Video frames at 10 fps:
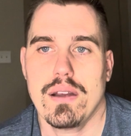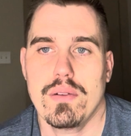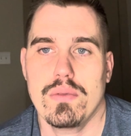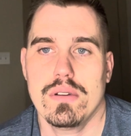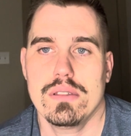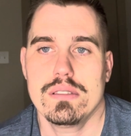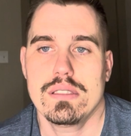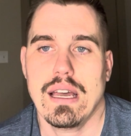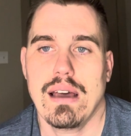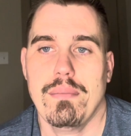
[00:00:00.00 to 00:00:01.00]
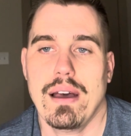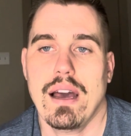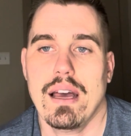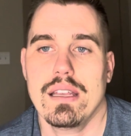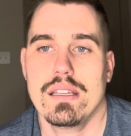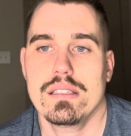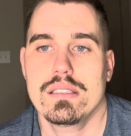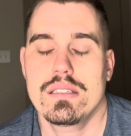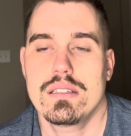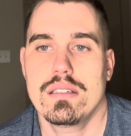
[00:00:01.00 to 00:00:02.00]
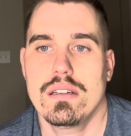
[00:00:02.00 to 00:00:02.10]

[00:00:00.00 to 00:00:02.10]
was at my highest